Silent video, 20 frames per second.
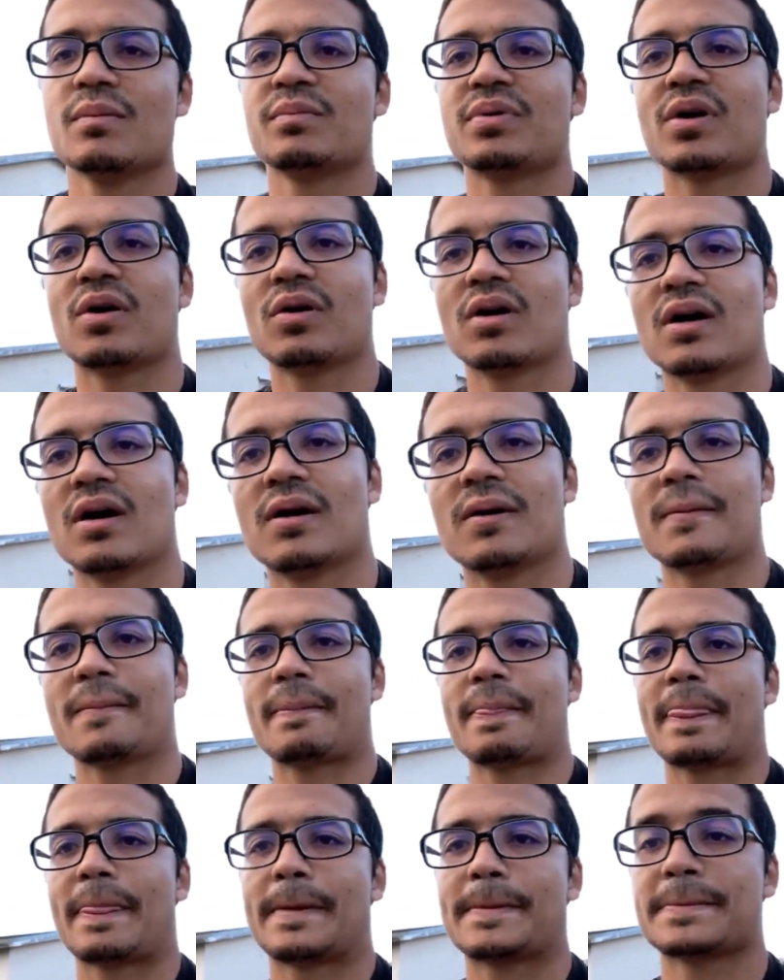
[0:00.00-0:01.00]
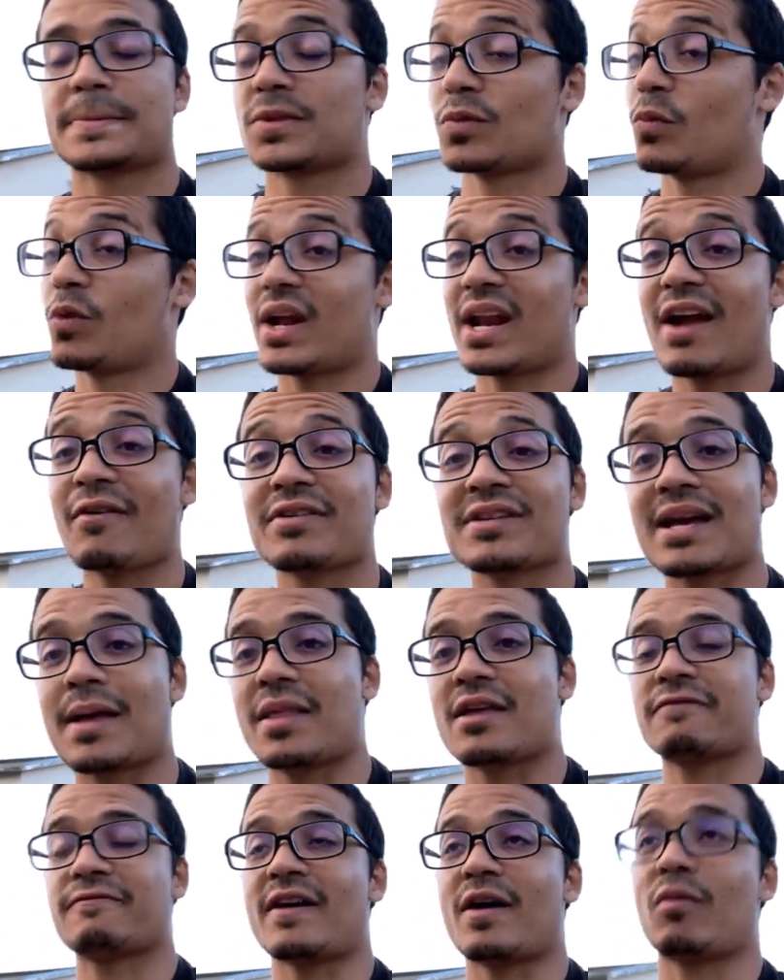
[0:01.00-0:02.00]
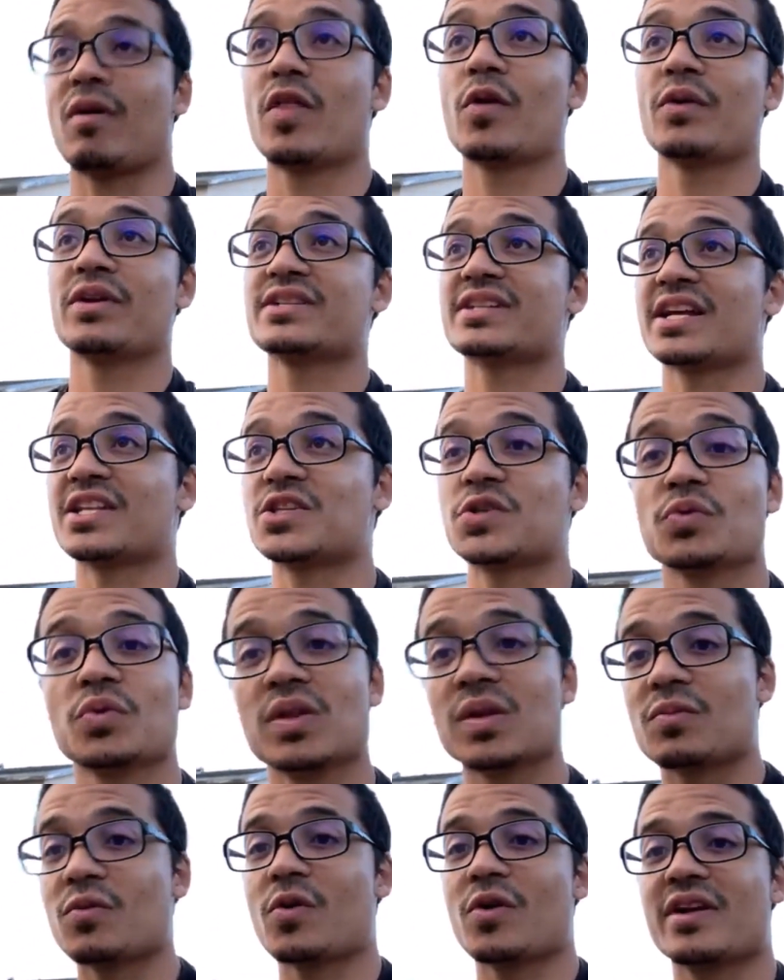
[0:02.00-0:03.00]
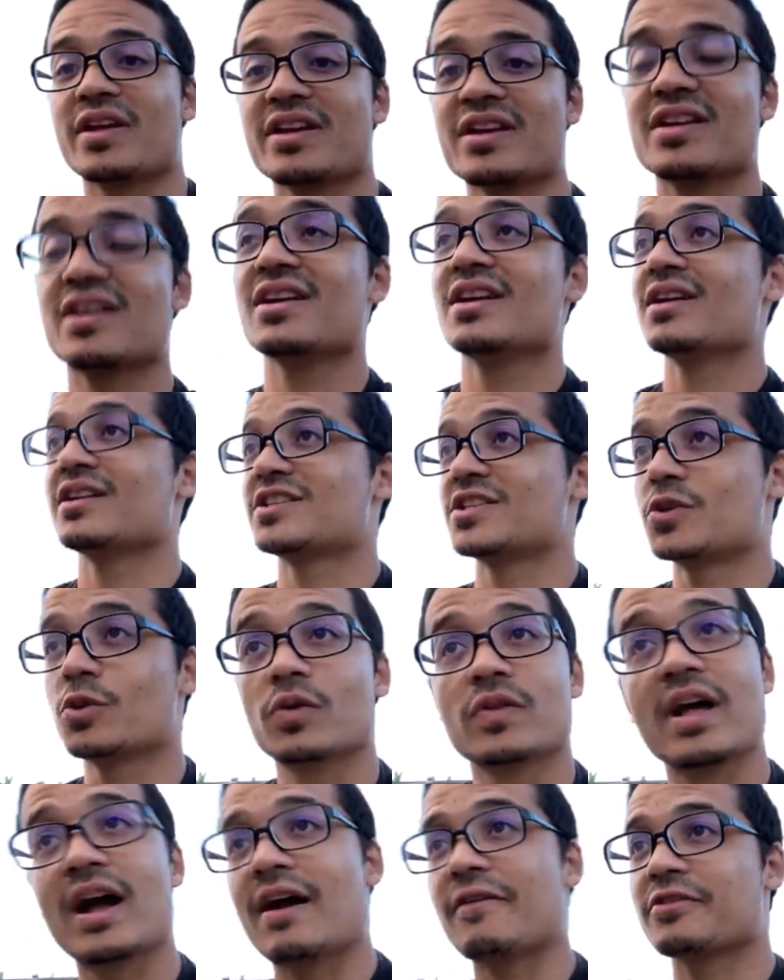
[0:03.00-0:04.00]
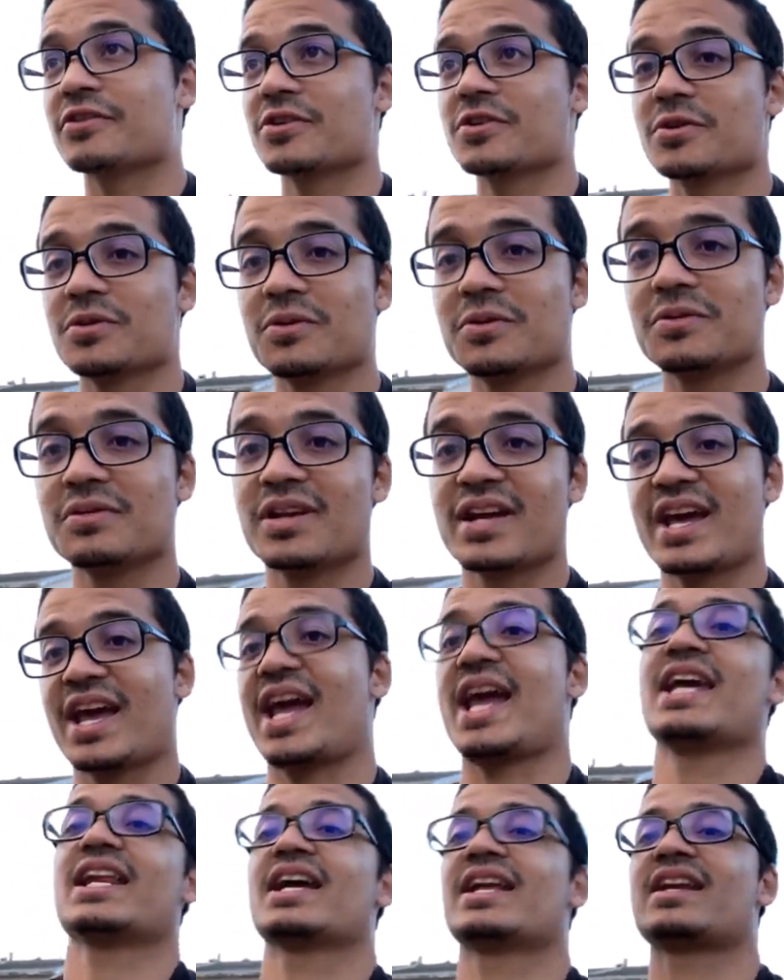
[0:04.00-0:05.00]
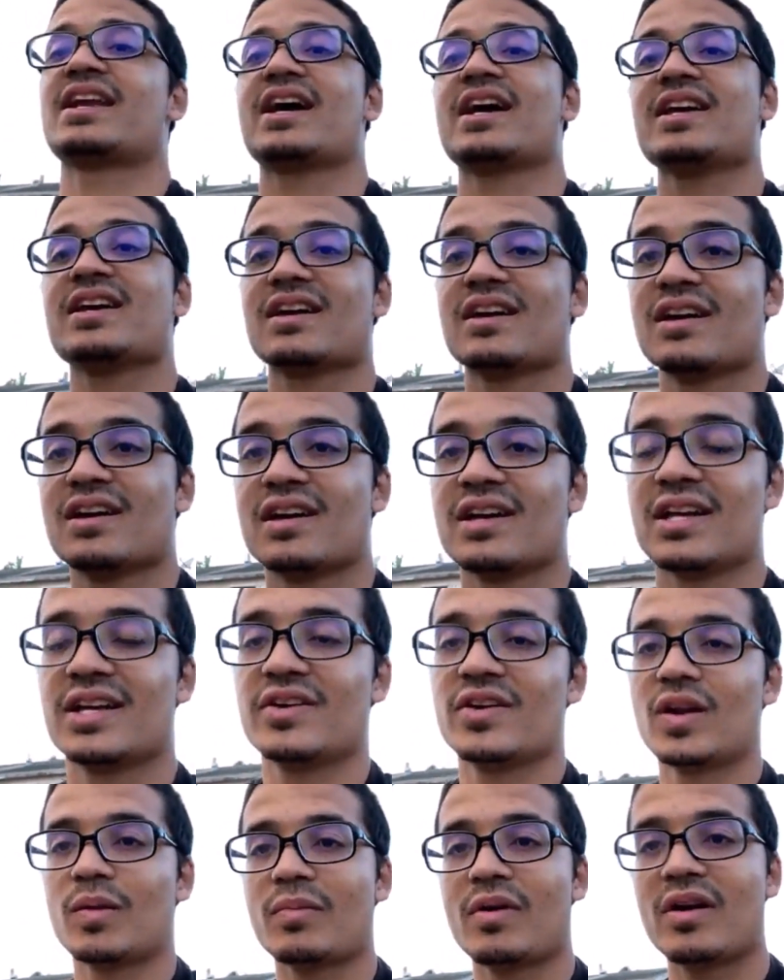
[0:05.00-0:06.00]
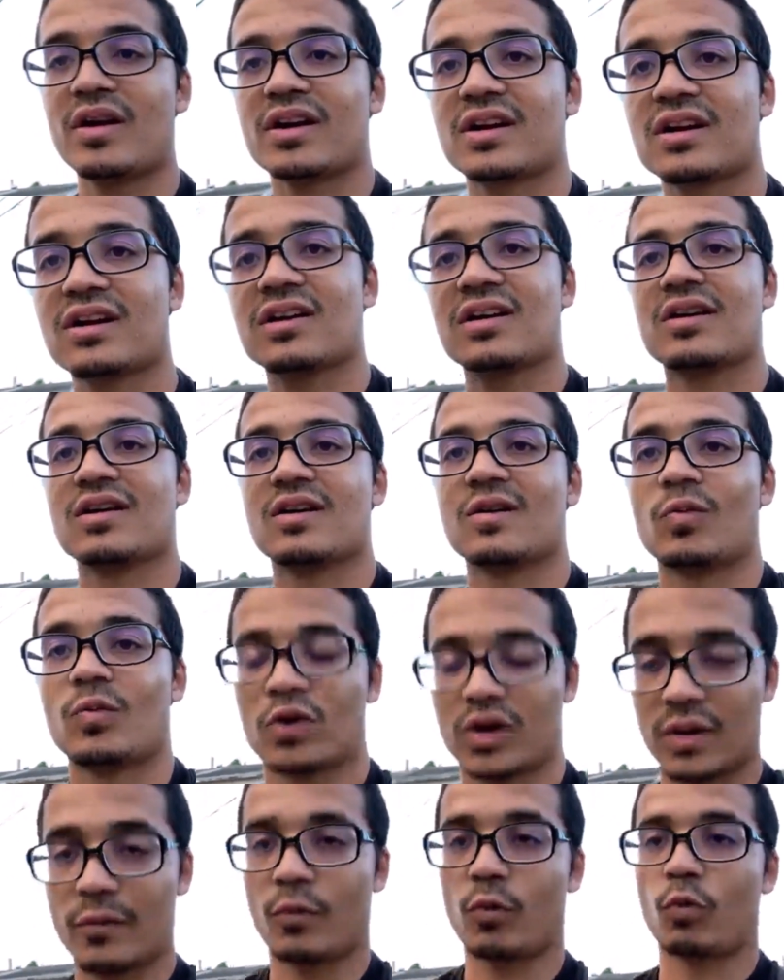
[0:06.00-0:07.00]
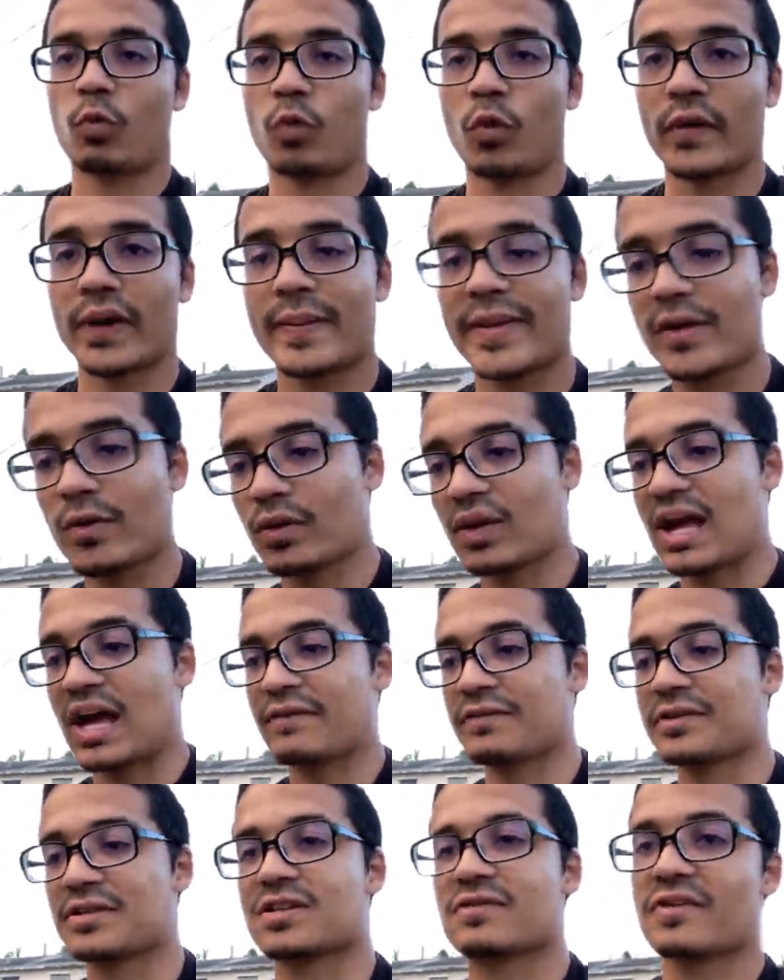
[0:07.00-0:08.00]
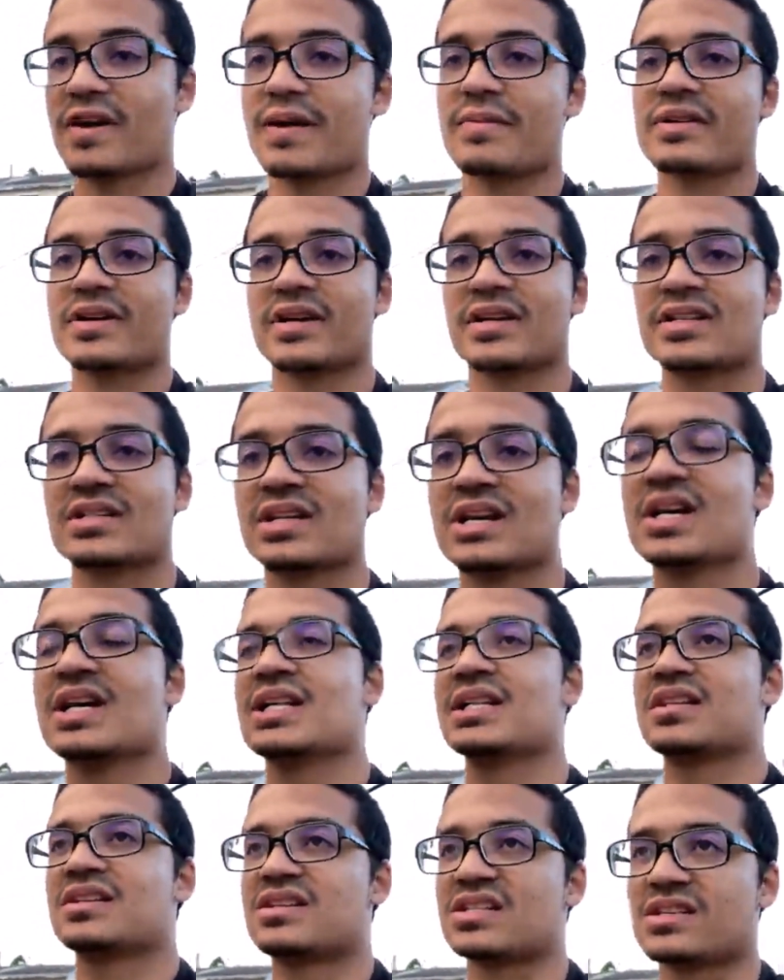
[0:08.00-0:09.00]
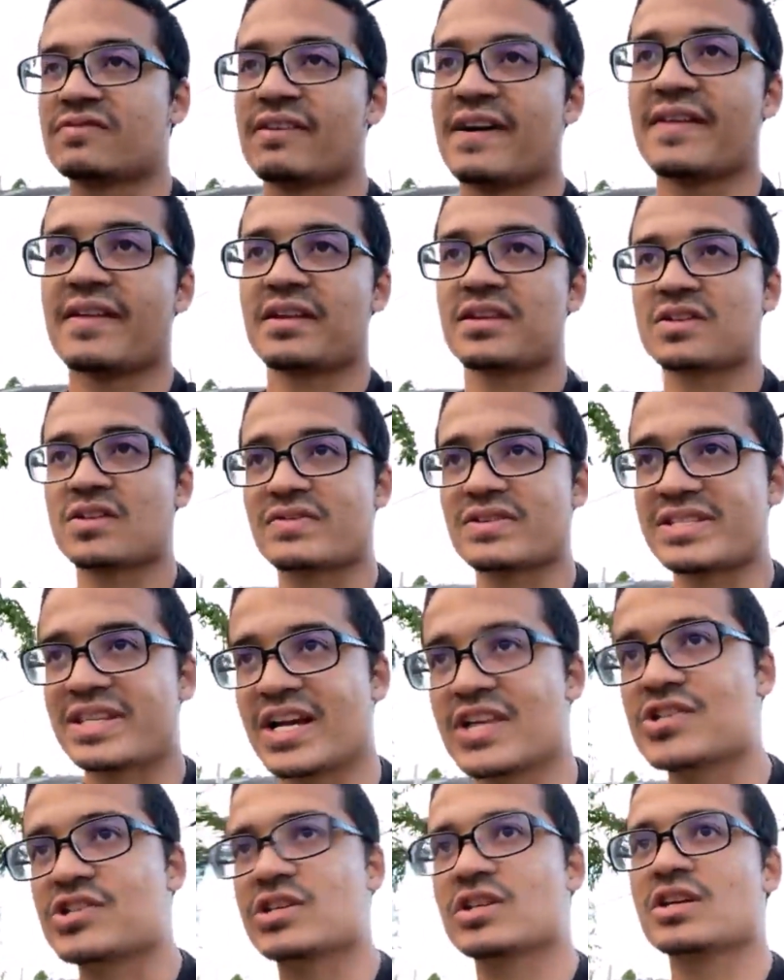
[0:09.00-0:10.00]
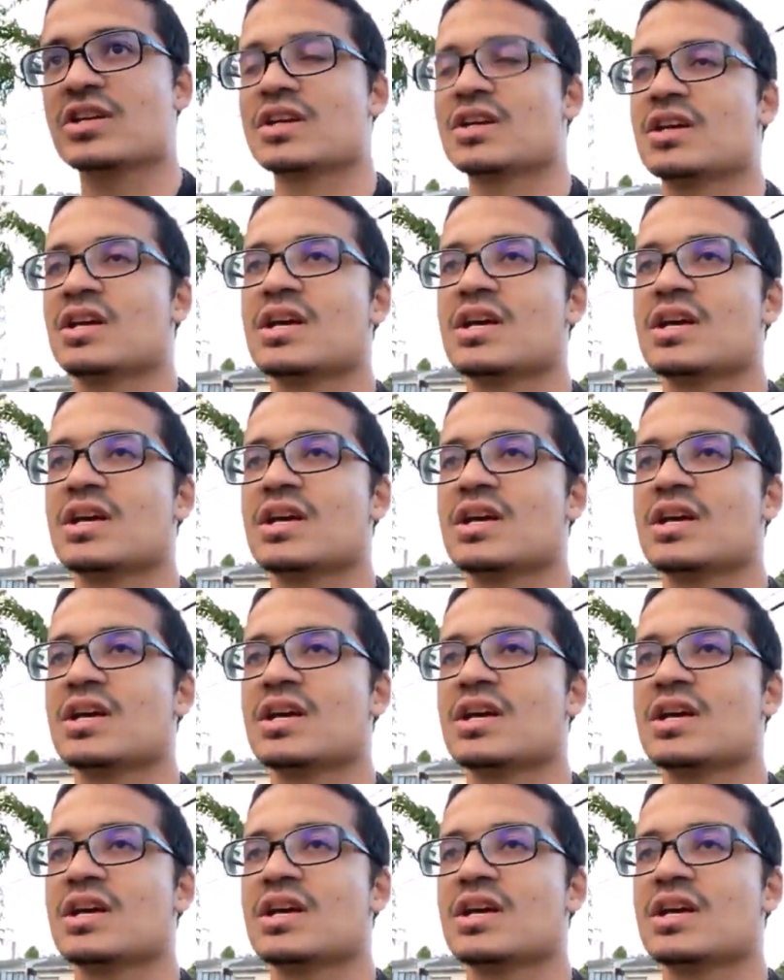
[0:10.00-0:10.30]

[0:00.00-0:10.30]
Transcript: But um, whatever time they fight, whether it's at two in the morning, two in the afternoon, eight at night here in America, we're, we're going to go live for this fight because this is a fight that deserves attention,